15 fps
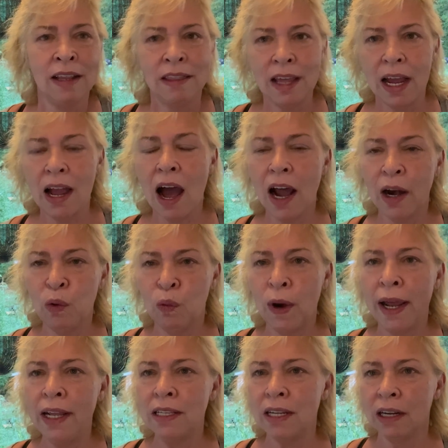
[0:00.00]
Thank God it
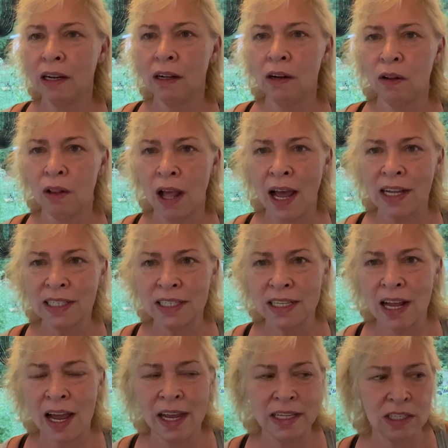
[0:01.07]
rained a little last
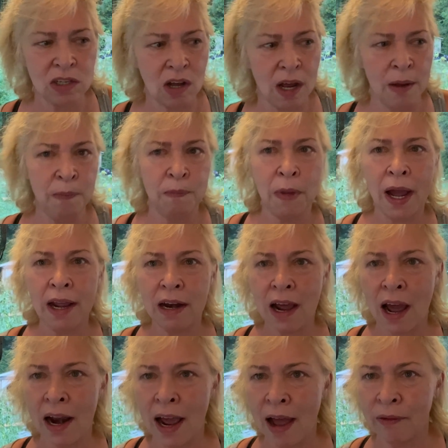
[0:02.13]
night, so I might
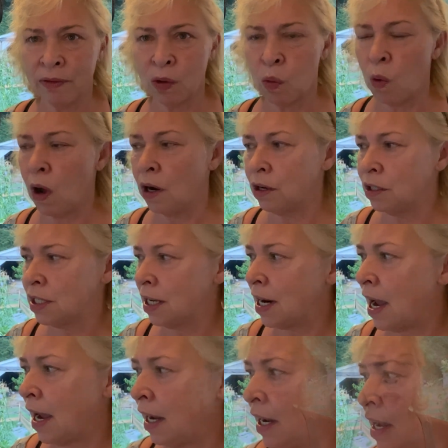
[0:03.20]
not have to water
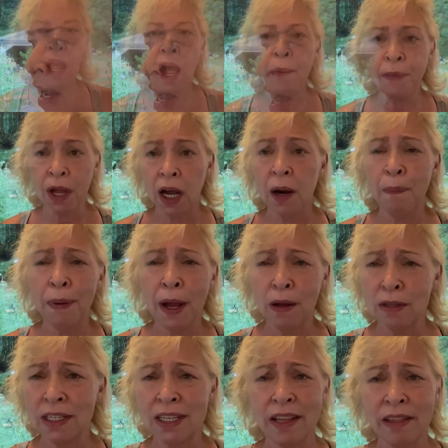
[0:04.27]
today. I'm gonna
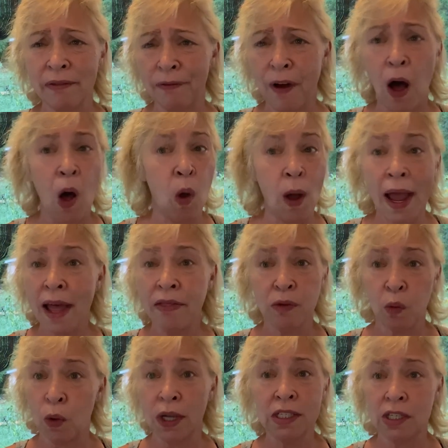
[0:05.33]
post in the fall and the
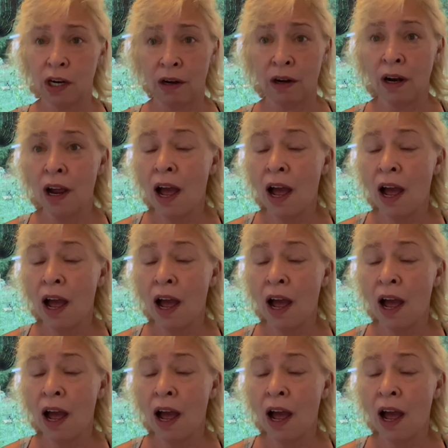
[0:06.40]
winter.